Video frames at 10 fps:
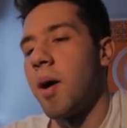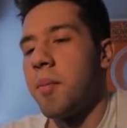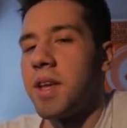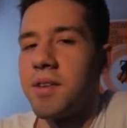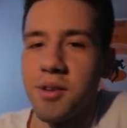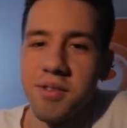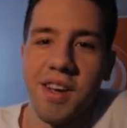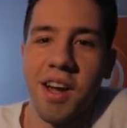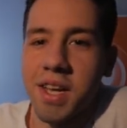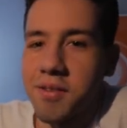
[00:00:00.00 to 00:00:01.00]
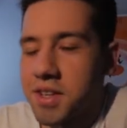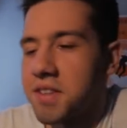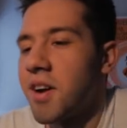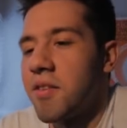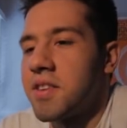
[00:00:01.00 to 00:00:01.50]
I mean, losing on even
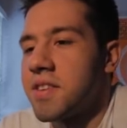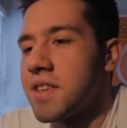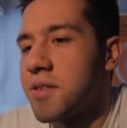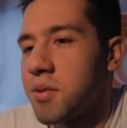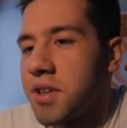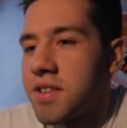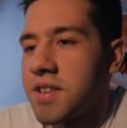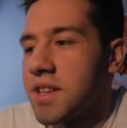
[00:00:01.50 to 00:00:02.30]
is obviously the worst